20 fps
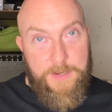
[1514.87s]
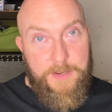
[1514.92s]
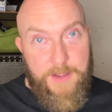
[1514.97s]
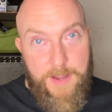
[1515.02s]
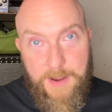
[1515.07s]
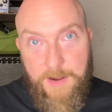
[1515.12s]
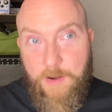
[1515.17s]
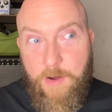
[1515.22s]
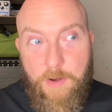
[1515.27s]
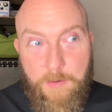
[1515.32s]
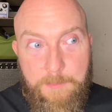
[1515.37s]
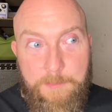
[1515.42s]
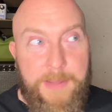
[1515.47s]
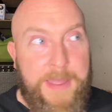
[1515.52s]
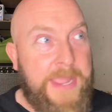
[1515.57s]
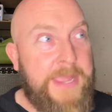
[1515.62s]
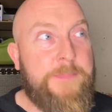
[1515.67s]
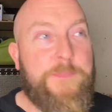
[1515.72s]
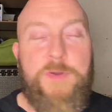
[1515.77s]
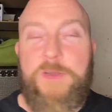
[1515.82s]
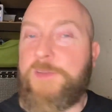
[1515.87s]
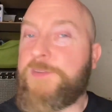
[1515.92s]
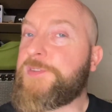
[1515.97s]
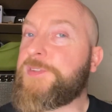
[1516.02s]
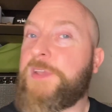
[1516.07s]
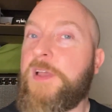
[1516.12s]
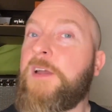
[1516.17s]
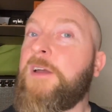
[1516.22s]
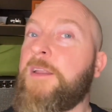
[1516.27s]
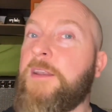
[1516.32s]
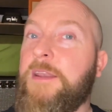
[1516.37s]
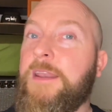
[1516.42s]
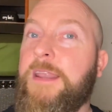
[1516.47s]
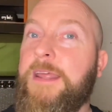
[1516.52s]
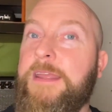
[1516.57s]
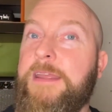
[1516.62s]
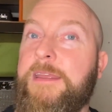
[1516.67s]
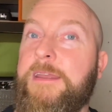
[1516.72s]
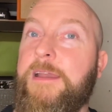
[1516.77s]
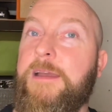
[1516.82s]
on paper,
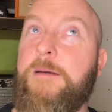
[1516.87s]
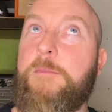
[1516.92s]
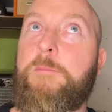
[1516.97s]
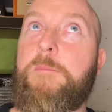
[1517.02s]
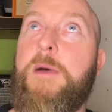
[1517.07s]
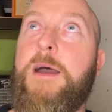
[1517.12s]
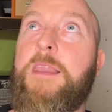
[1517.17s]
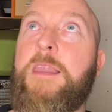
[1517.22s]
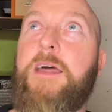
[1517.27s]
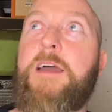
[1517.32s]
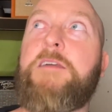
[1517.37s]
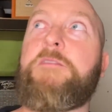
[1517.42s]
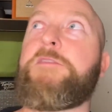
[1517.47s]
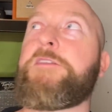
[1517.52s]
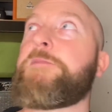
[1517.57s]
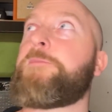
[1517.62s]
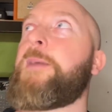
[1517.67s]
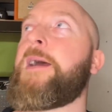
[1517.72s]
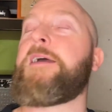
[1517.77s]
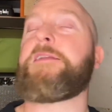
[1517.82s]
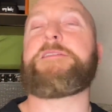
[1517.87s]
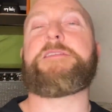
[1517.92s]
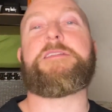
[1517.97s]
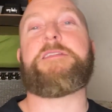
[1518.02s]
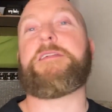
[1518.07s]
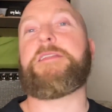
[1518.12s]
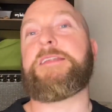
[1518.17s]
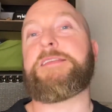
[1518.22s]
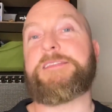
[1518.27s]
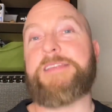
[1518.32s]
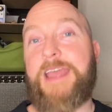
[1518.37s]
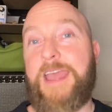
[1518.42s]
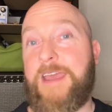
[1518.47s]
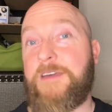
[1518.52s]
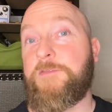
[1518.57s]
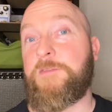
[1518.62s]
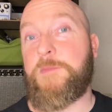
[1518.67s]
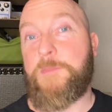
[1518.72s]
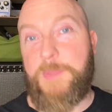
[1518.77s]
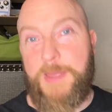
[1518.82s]
certainly, my life is better than it's
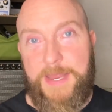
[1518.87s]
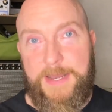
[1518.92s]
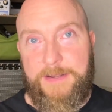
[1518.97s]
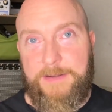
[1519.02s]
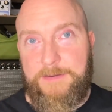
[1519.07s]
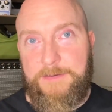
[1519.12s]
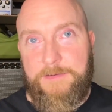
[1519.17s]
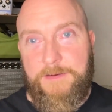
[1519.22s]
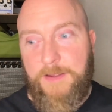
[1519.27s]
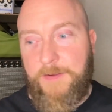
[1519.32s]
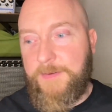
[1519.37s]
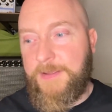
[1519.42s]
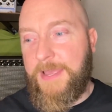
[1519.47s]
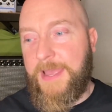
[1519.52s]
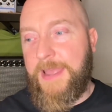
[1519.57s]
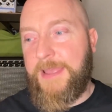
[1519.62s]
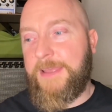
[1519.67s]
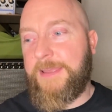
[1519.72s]
ever been, okay?